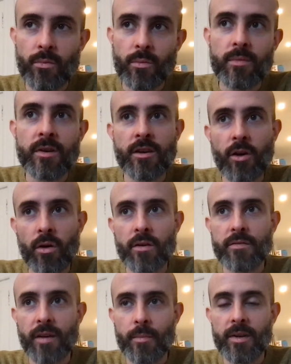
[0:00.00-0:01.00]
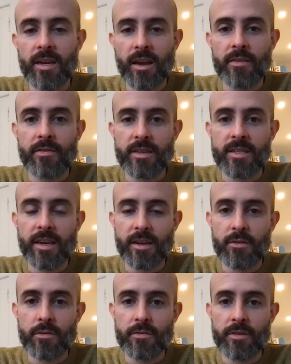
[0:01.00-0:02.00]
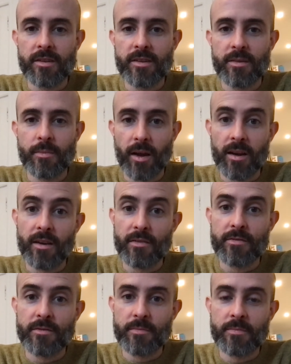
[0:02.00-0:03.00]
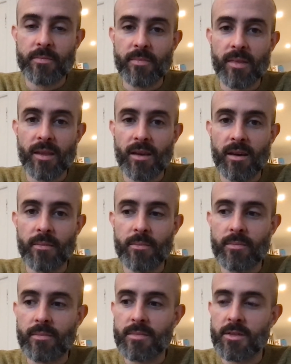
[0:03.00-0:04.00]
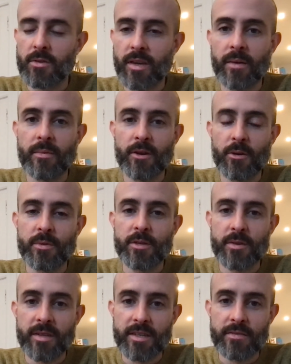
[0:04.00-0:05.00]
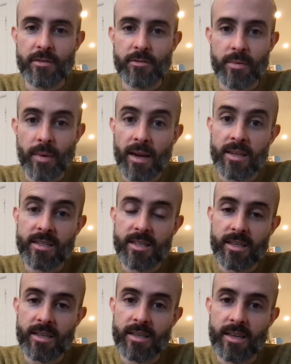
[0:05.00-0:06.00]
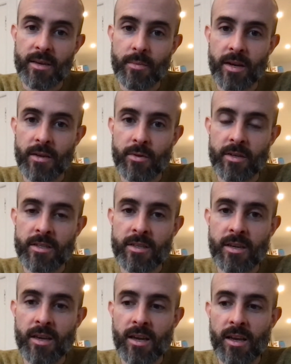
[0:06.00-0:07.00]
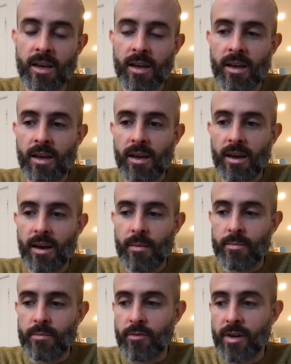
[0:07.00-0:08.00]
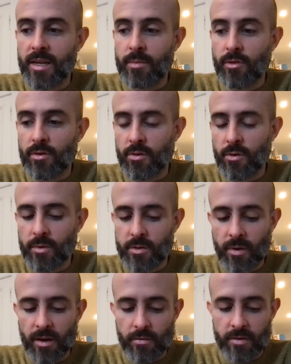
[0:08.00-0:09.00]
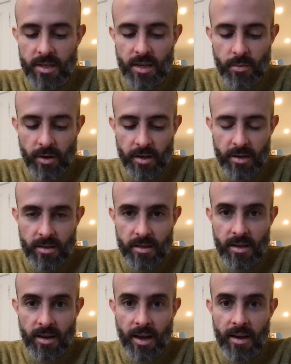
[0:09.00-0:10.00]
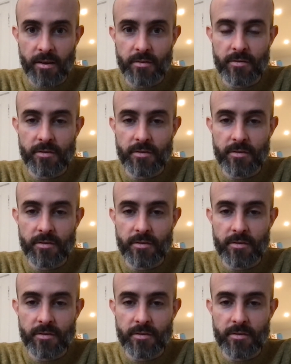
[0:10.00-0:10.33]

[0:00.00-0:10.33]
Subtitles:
non-family life had taken over my life. So yeah, an opportunity for rebalancing in many ways. Really brought home as well, obviously, by the lack of